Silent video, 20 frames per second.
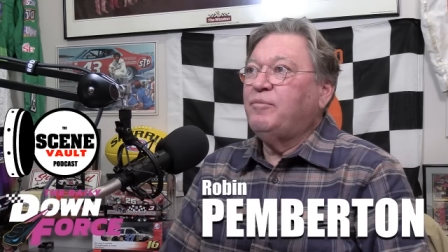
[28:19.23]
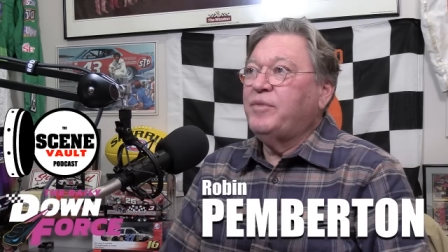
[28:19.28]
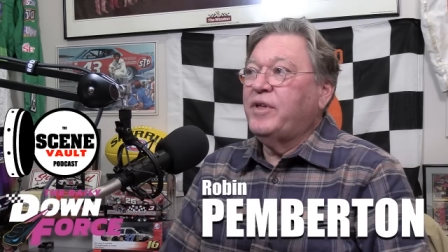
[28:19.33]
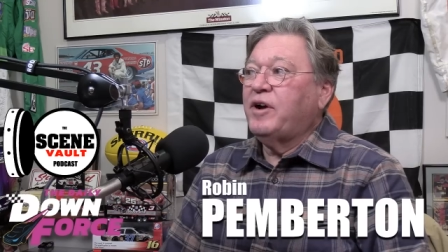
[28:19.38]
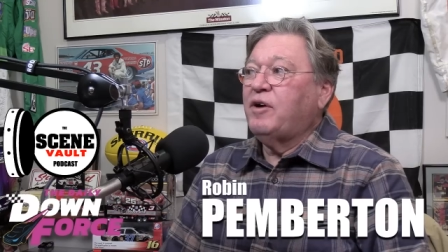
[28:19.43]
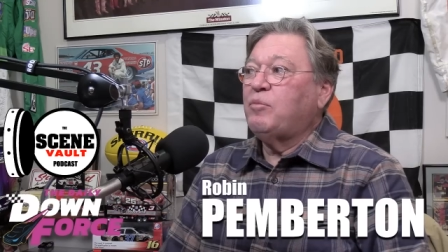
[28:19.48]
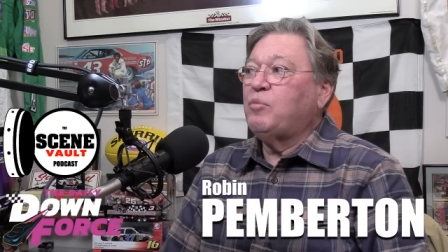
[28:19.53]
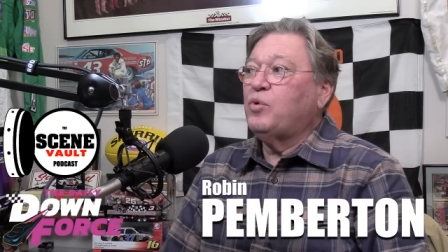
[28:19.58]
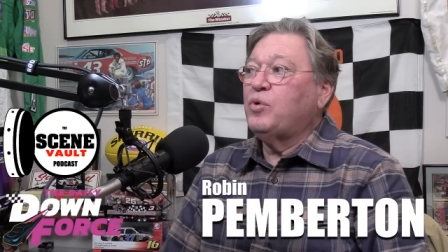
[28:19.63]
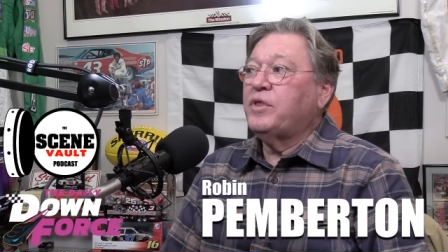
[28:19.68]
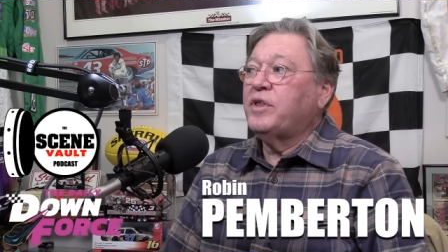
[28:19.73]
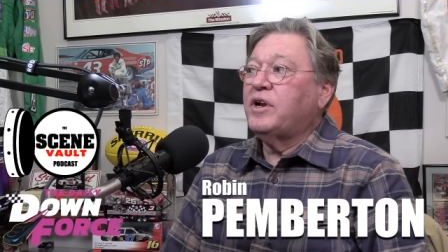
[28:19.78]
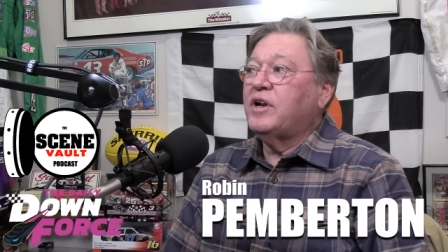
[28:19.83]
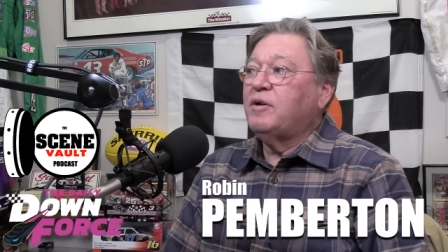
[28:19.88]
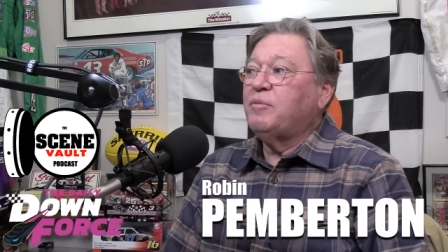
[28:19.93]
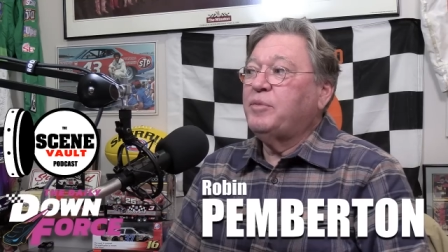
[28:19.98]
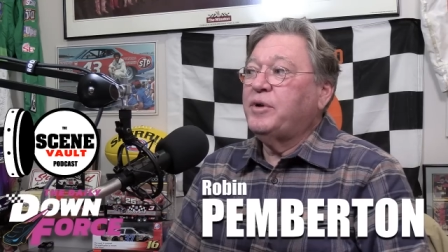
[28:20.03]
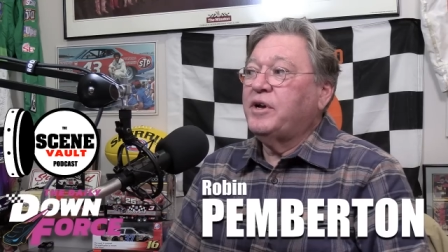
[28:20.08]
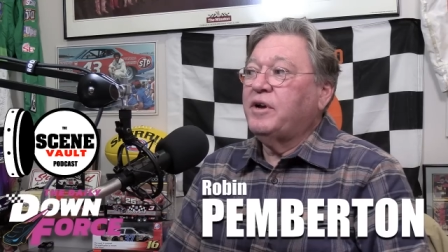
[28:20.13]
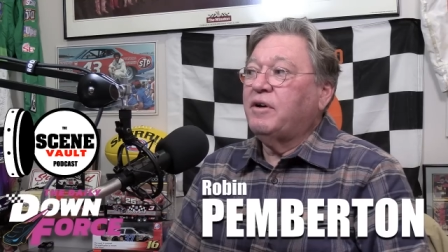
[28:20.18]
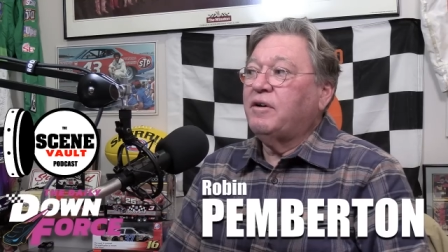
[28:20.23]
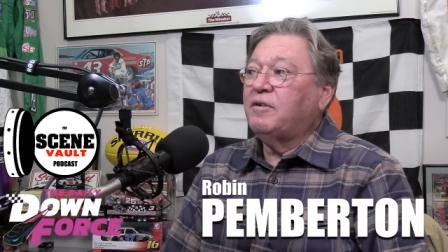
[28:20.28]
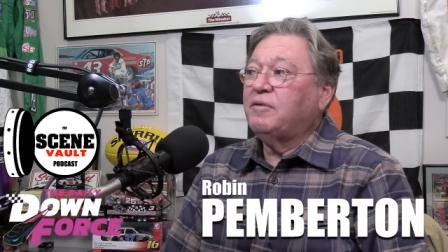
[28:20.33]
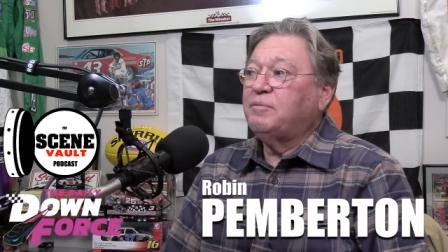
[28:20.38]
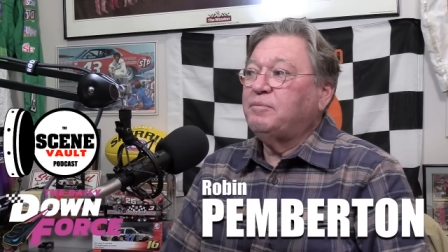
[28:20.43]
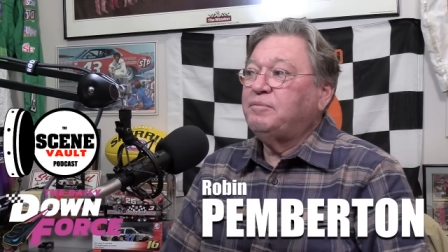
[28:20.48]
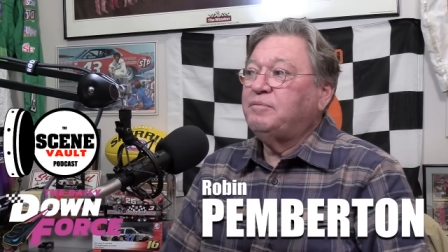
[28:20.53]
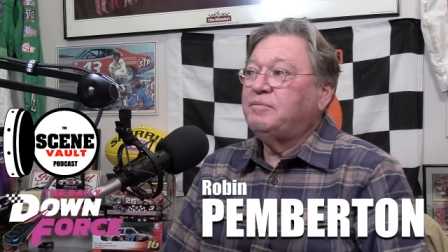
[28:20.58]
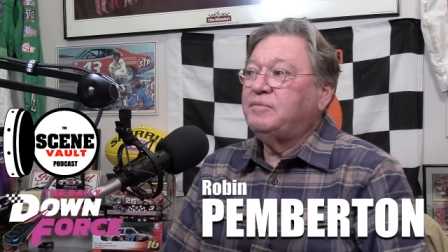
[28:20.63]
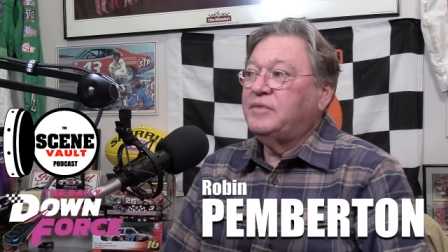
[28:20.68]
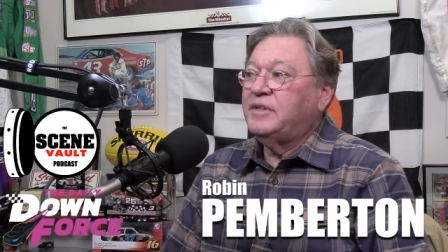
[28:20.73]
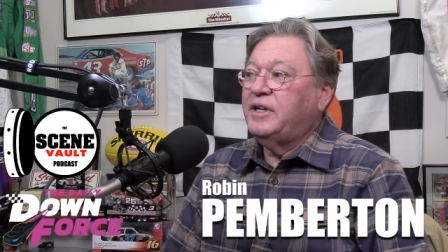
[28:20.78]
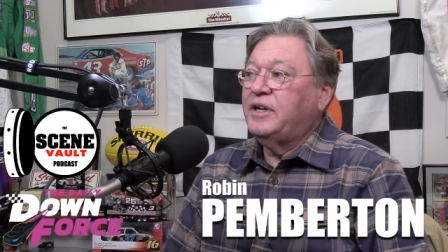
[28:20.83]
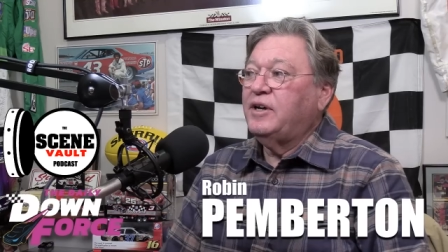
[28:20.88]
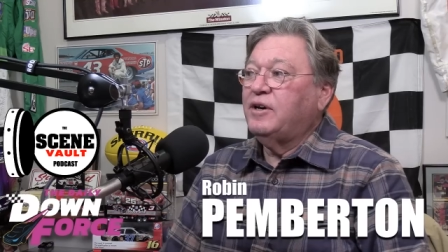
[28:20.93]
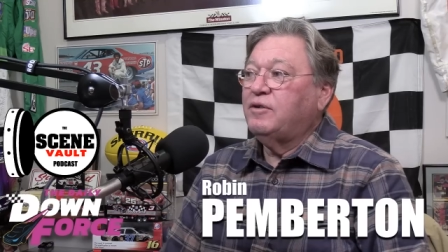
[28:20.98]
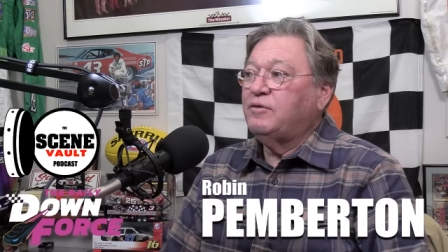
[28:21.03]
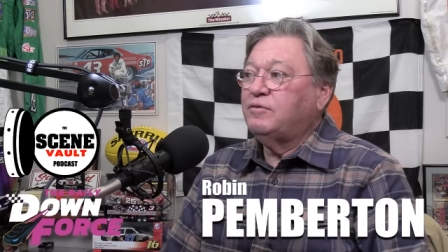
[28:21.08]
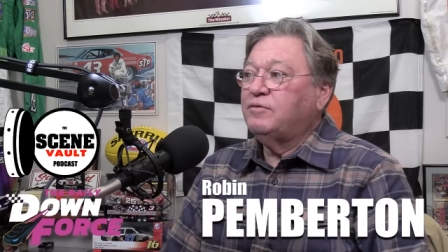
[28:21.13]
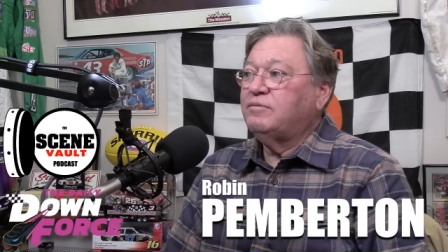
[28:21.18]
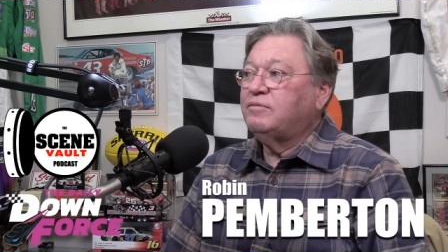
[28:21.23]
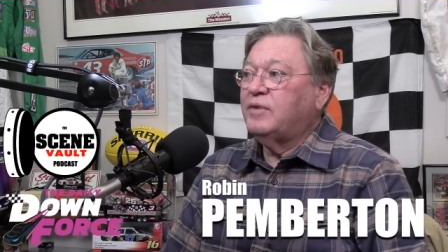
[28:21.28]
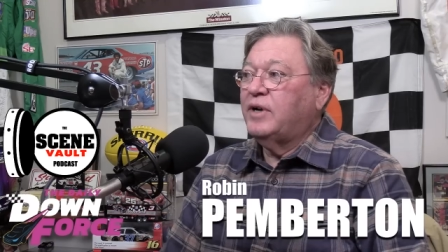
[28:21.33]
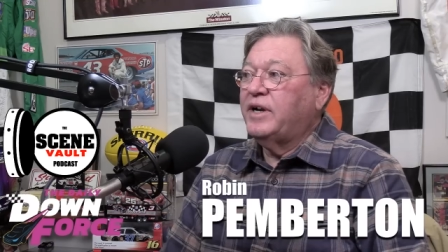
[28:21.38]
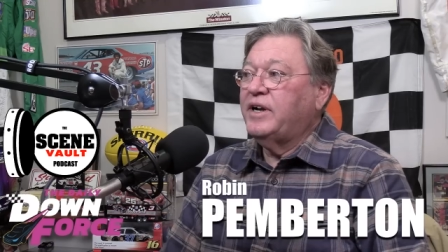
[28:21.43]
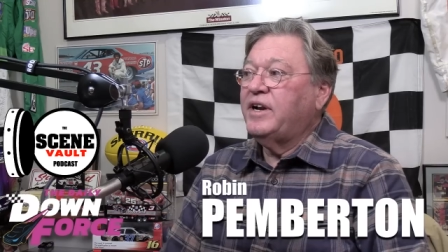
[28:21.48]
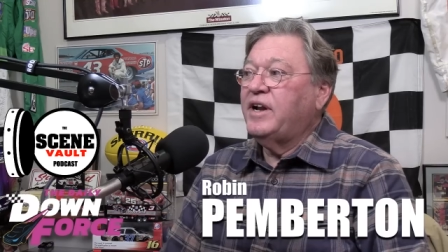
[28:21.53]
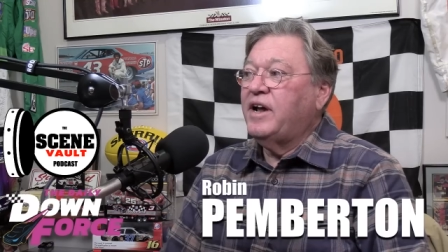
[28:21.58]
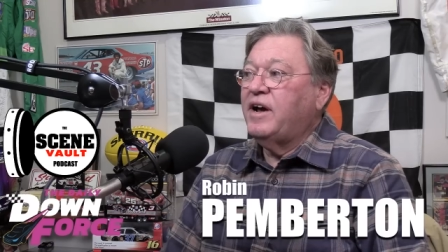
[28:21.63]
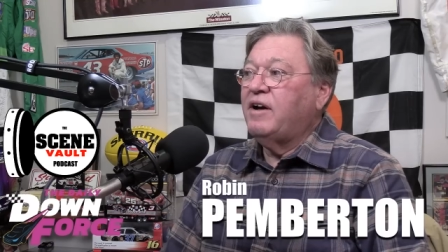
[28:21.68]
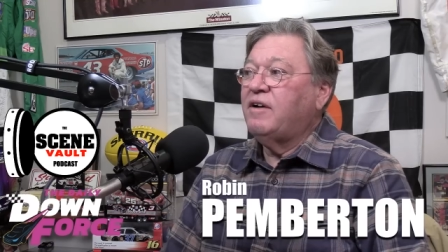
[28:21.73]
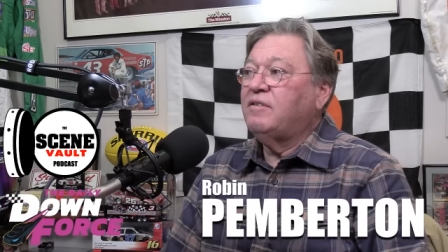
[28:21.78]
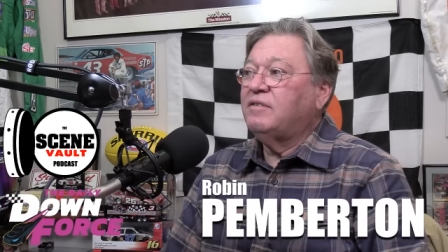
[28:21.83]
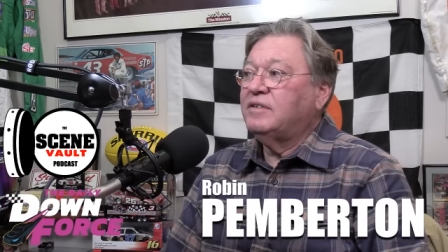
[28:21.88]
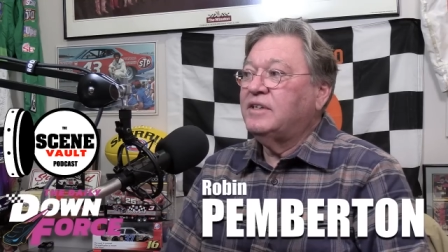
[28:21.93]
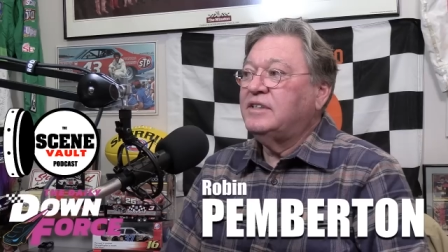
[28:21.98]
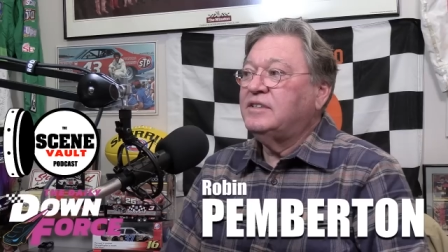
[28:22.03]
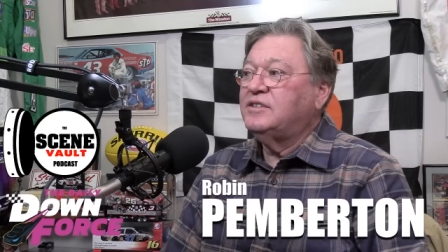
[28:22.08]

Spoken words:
I'm there more than I'm here, you know, right now.